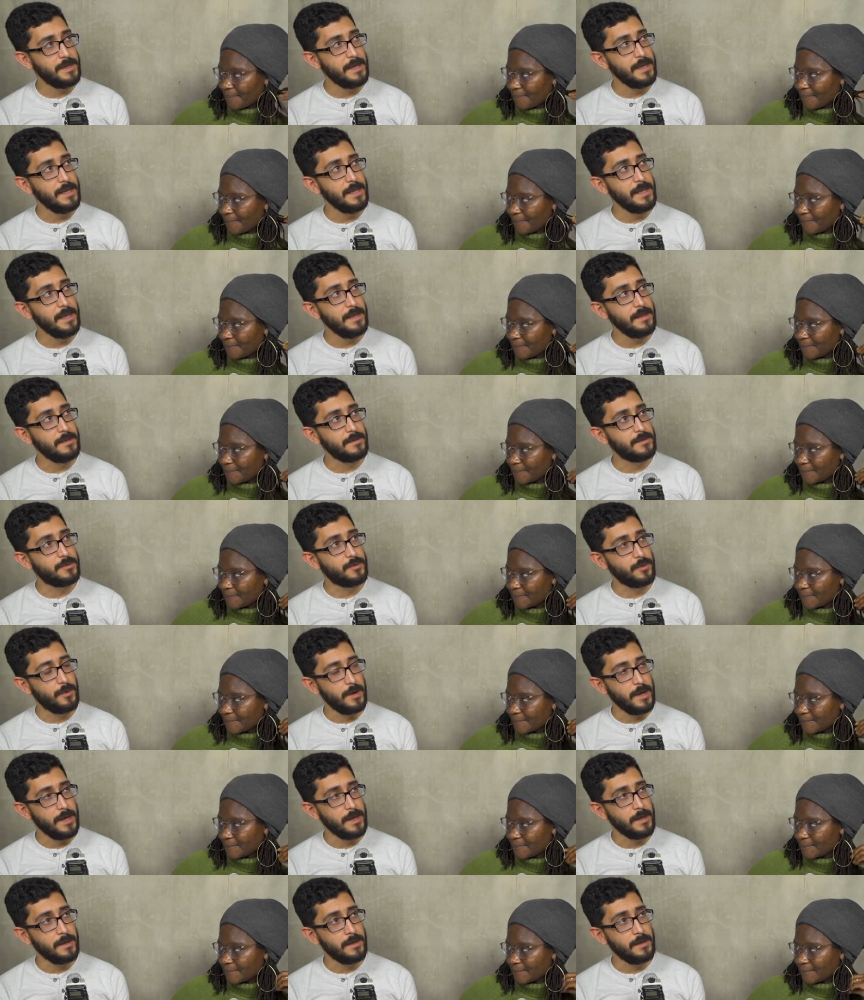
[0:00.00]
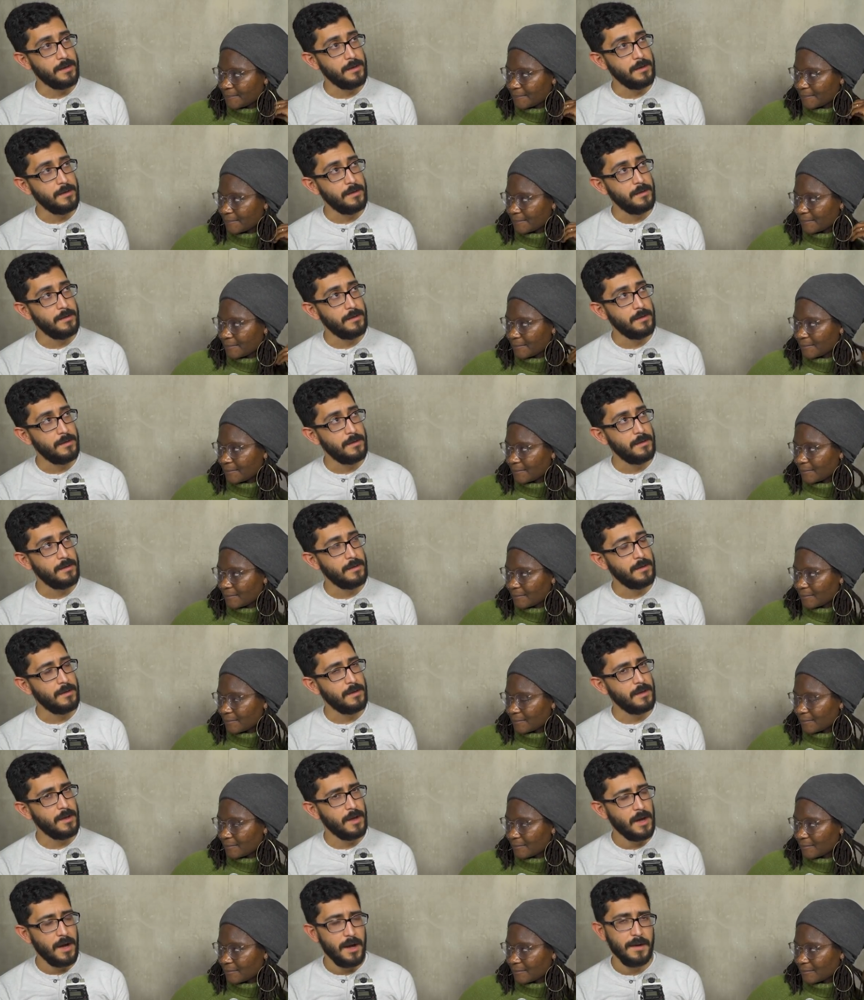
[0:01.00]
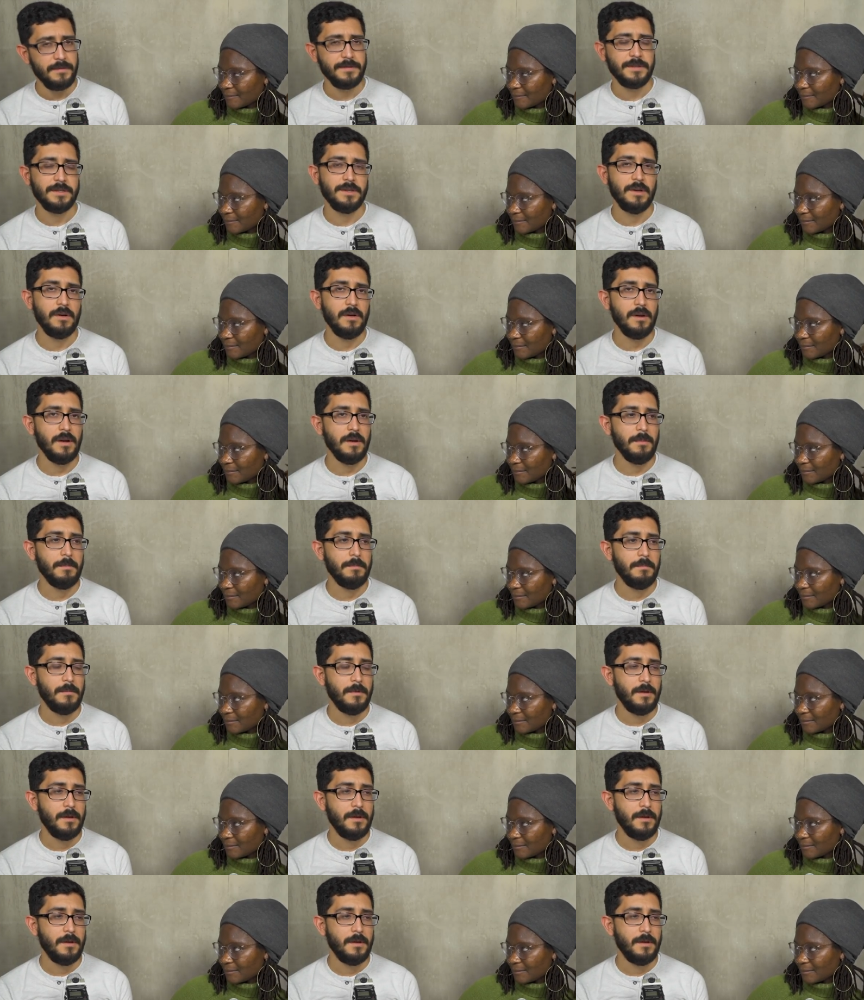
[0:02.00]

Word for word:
Speaker 1: to drink cough syrup,